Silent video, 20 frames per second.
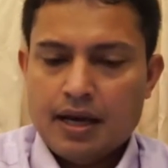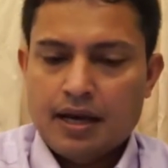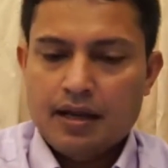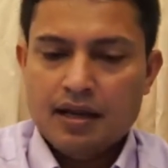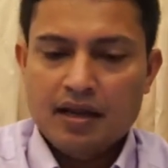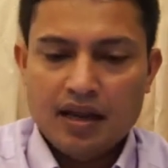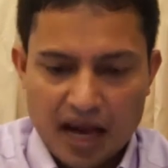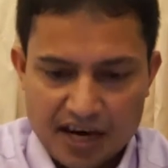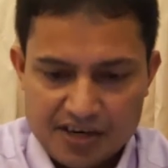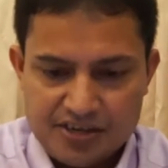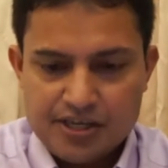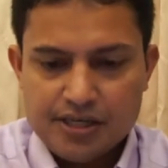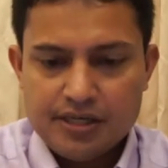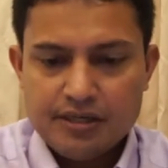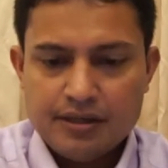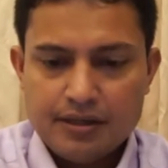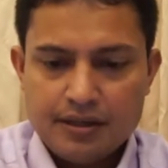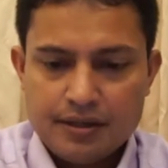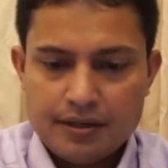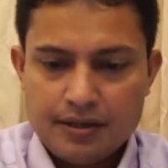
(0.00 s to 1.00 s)
Lighting
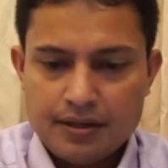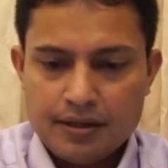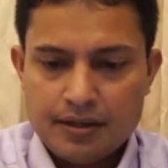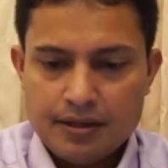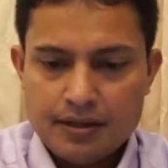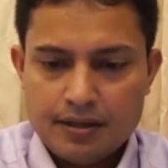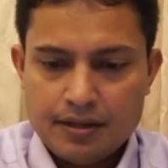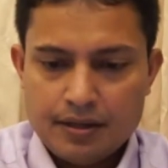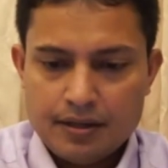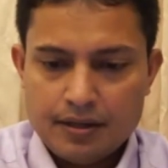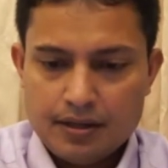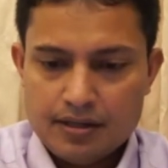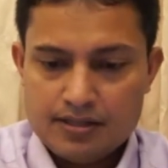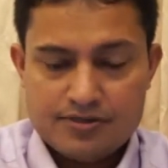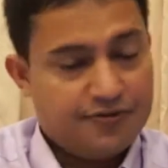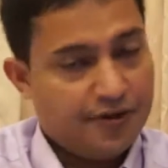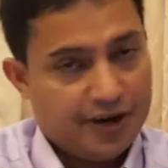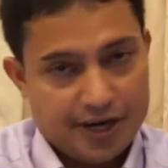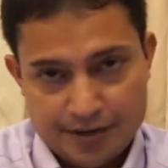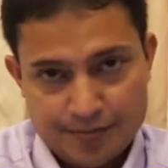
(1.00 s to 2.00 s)
is
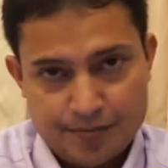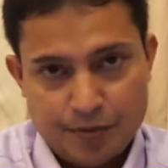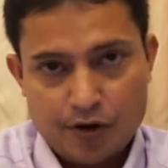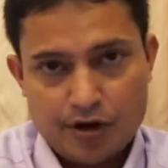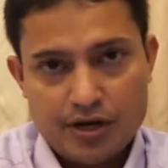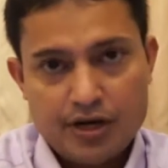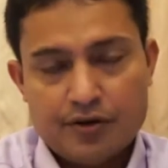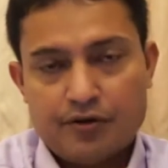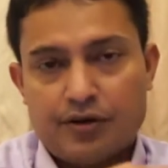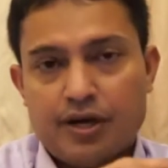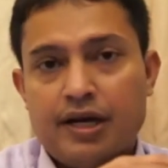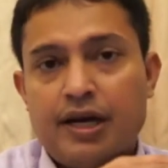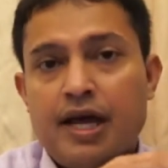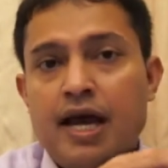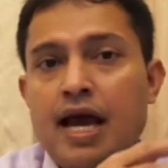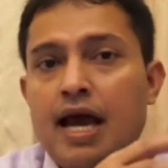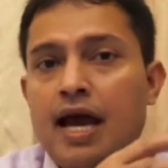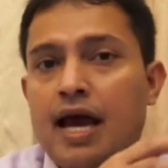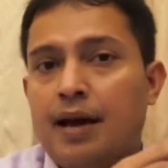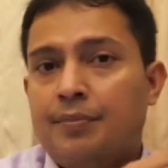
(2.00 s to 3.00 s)
very important. You can
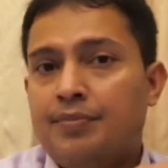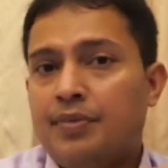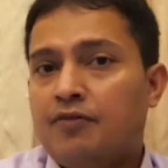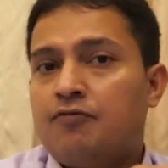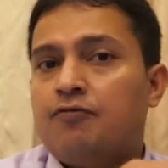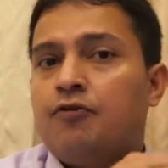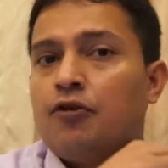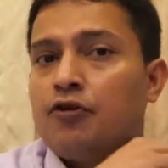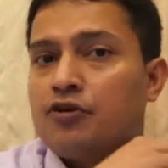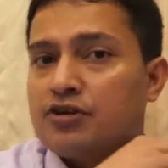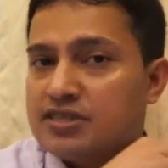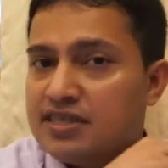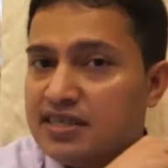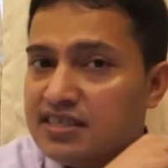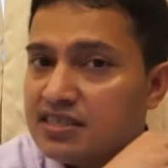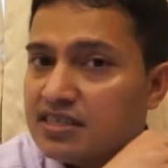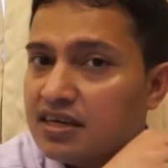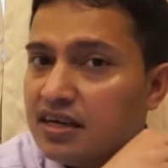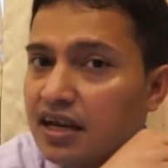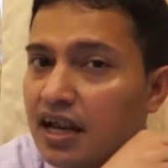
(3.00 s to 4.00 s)
have the
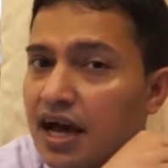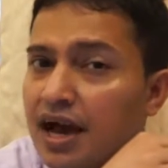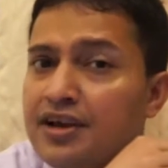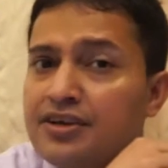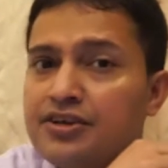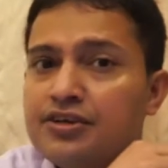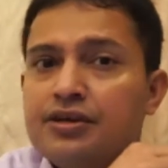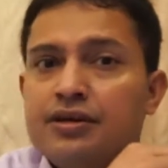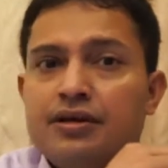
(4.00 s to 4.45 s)
fluorescent light,